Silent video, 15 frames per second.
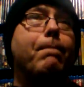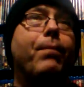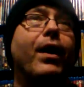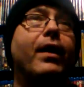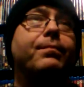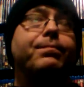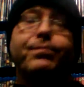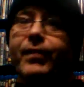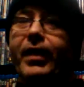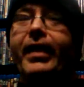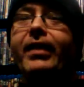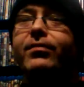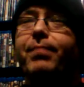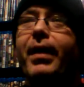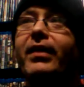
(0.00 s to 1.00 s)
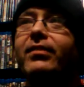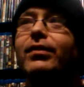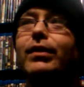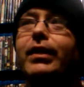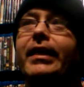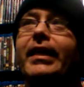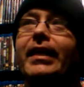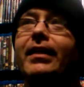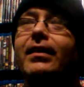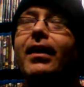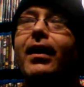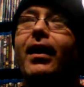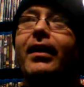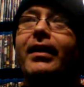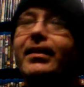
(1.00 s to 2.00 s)
but he's basically,
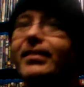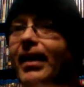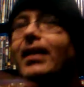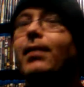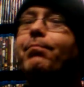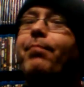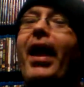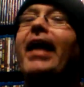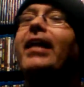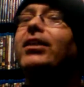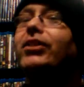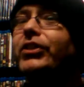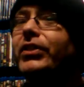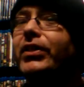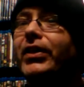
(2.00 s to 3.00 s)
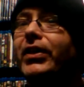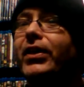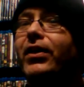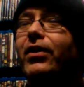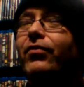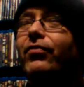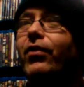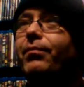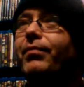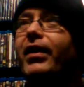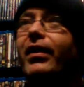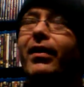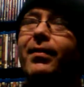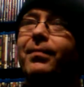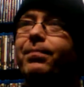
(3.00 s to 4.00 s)
he's kind of banished from
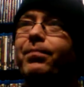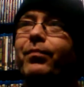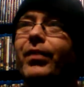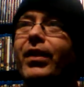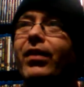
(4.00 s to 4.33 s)
the